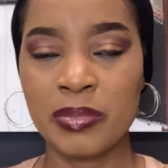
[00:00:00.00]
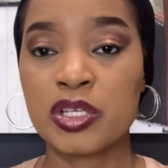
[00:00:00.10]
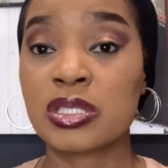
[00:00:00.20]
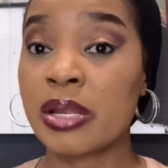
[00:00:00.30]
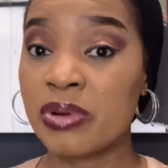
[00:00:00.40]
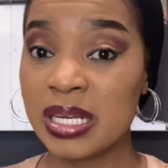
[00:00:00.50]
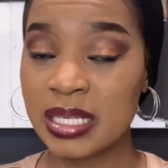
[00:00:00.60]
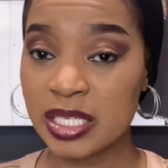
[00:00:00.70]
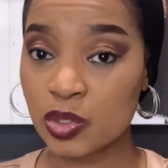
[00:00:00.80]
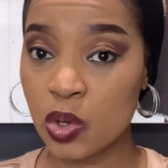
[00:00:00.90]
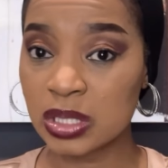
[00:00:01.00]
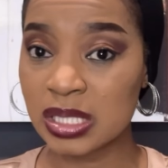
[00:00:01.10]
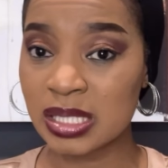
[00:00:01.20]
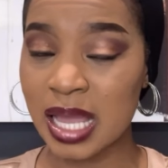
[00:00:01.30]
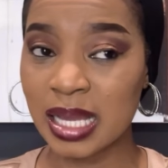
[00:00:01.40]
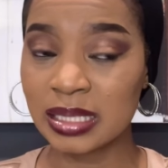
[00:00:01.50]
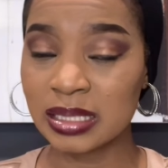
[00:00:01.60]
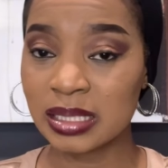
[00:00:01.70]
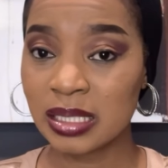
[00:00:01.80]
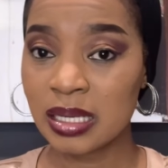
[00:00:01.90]
Because I really need to
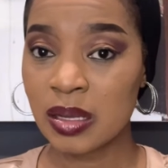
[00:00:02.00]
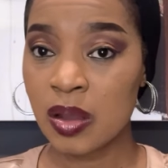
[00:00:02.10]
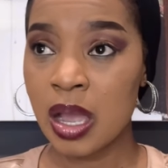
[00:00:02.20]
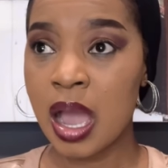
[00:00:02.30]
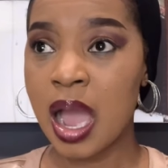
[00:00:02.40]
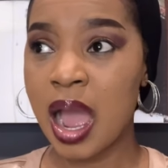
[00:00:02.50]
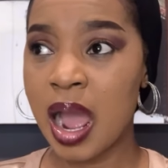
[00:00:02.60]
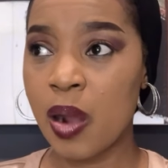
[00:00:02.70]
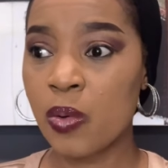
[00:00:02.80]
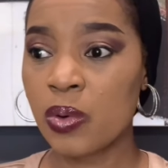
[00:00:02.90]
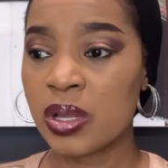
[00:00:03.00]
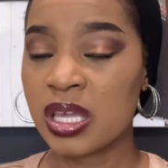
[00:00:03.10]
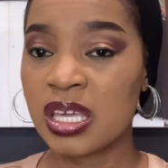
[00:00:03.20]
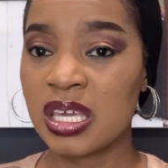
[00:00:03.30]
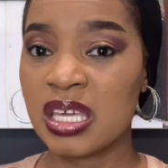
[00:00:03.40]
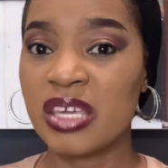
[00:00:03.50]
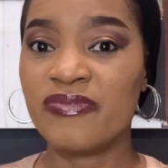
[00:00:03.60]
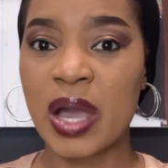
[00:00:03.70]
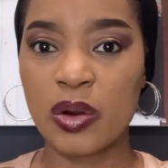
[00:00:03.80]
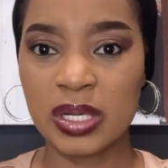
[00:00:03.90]
understand how he
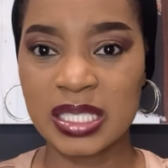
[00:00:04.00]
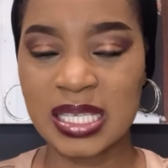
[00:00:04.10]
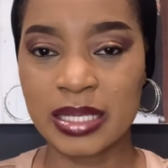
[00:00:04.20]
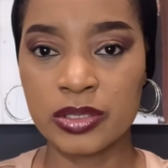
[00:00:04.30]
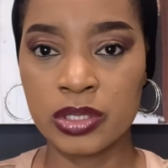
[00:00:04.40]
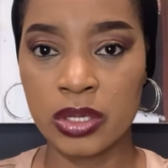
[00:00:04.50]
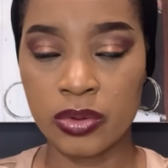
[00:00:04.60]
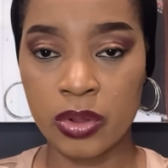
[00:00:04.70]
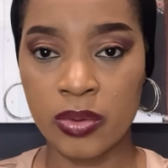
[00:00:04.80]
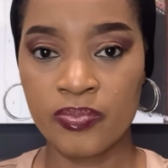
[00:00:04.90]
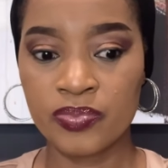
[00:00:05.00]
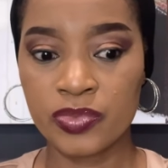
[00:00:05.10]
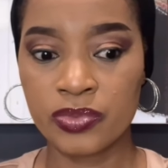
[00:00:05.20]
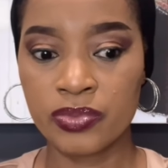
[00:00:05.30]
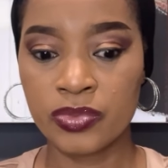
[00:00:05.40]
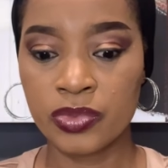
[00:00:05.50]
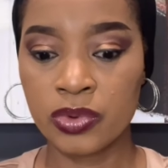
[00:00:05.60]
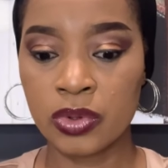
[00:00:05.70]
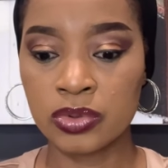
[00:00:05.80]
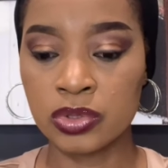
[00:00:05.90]
violated
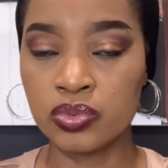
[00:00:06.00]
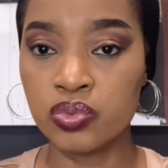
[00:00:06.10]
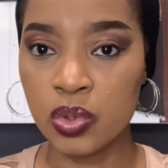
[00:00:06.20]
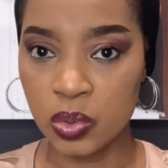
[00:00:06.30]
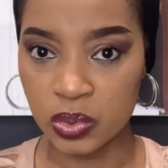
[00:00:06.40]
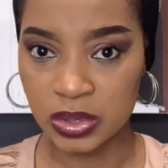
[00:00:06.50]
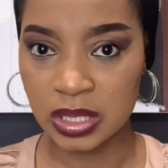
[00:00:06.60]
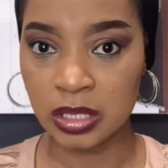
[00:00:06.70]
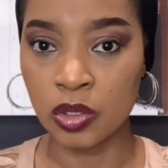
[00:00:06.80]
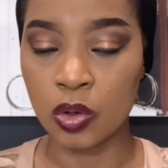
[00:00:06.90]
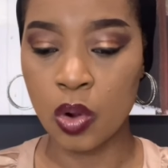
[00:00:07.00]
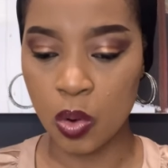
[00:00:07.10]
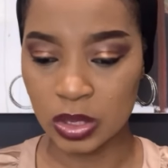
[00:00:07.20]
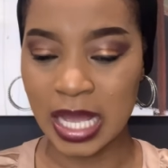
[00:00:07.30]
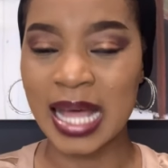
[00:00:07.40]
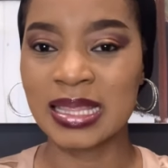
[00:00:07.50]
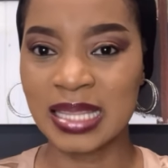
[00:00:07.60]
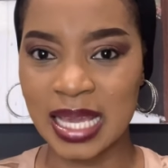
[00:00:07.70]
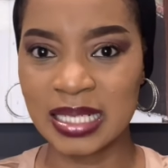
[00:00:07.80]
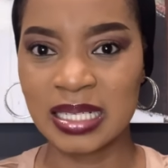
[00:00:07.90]
the rules, your code,
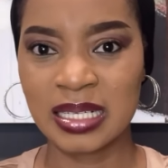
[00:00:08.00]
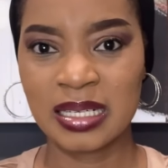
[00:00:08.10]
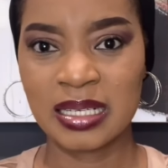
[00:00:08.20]
and then